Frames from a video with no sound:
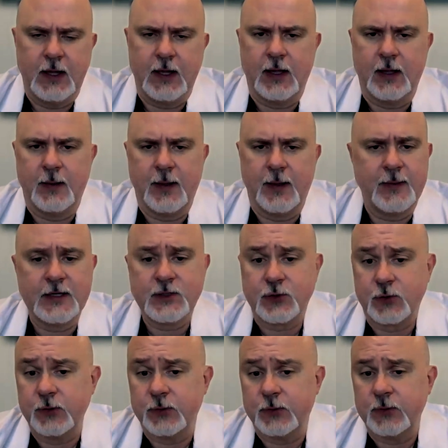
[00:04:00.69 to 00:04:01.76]
And
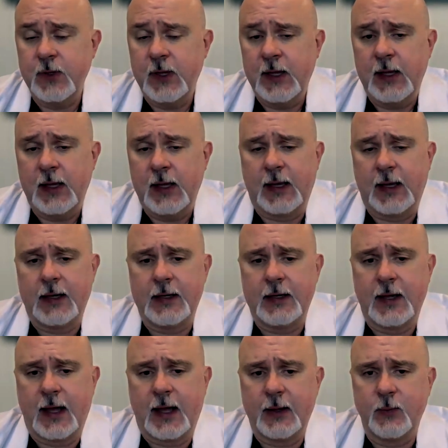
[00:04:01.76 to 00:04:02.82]
that's true.
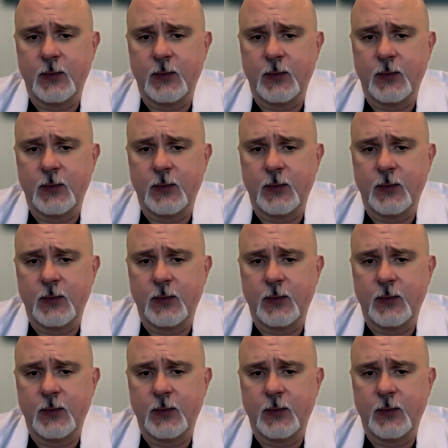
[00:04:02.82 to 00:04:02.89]
And